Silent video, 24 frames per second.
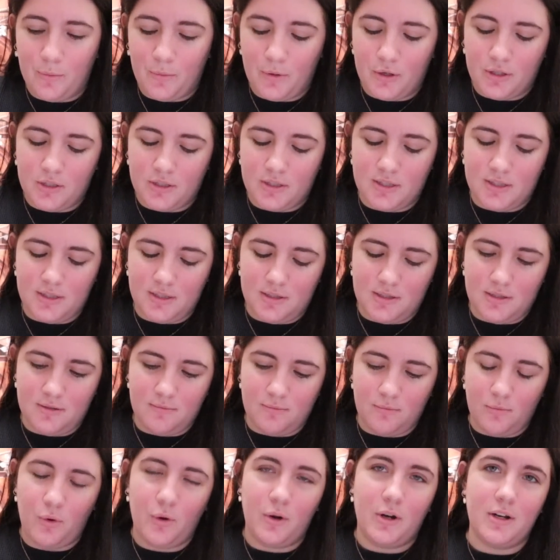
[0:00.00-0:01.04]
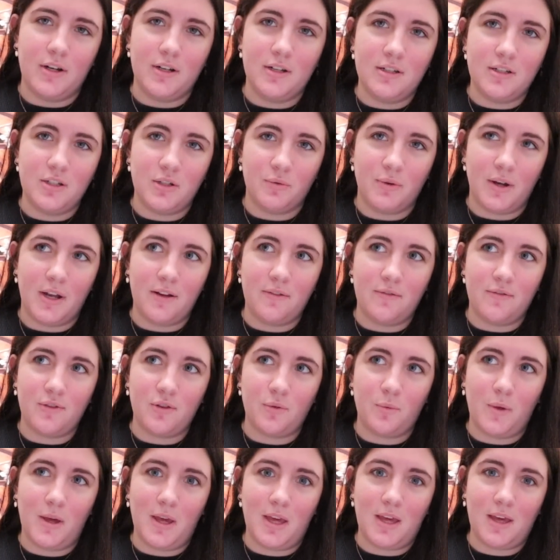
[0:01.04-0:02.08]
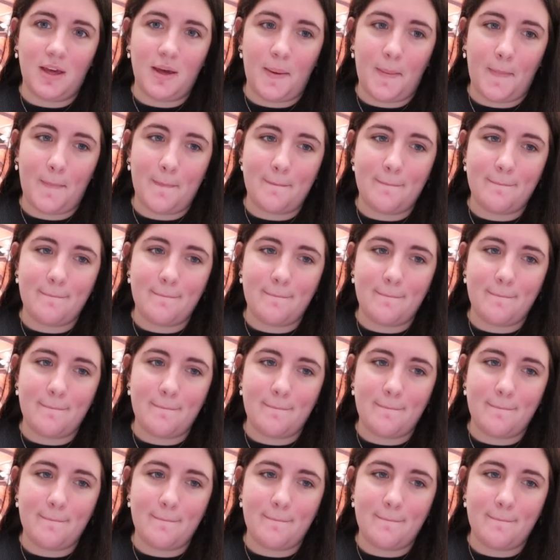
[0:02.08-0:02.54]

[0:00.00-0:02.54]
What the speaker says: words more to write for the week.